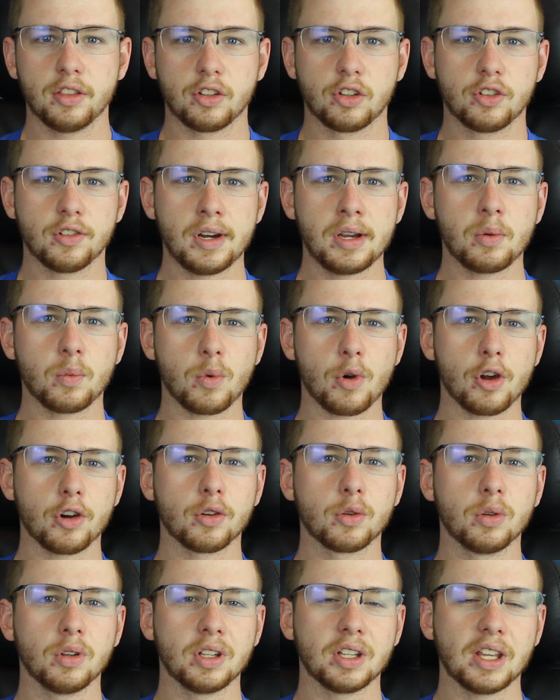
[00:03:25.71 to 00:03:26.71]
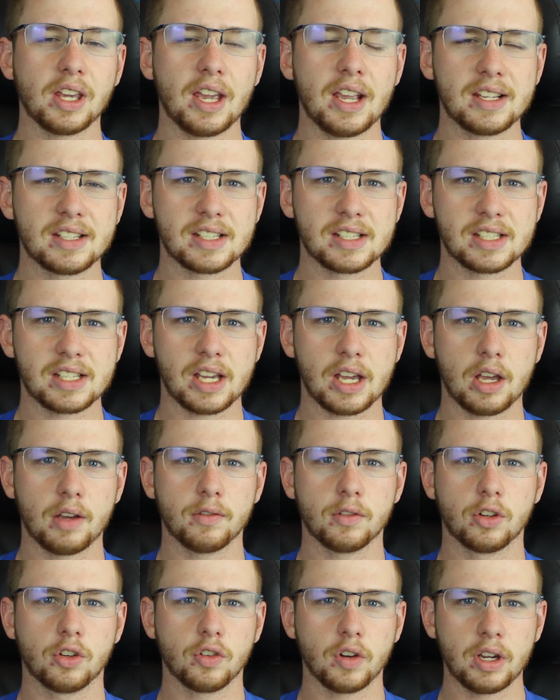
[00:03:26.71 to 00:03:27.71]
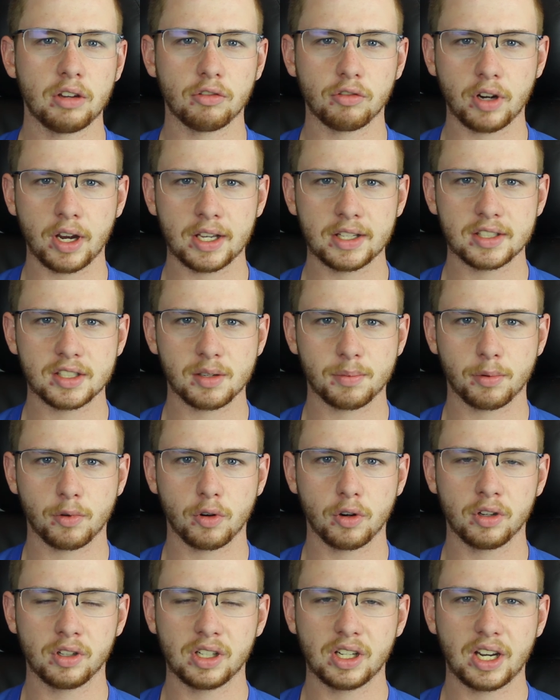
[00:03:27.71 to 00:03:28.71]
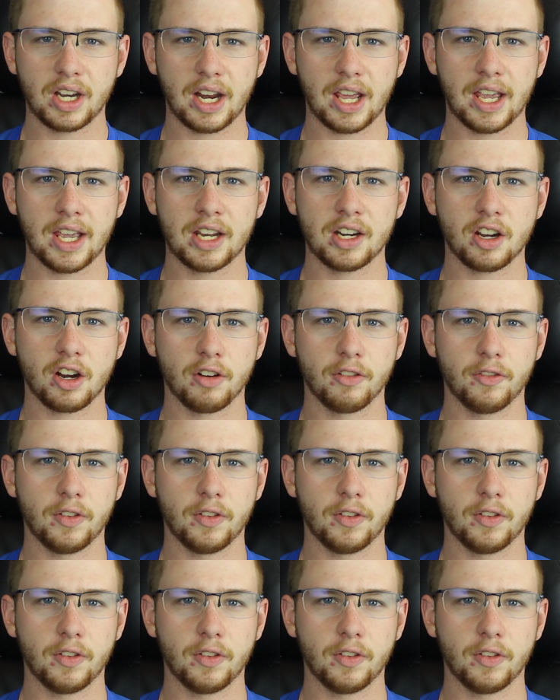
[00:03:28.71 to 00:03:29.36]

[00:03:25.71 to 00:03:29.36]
Great water cooling cases have great rad support and are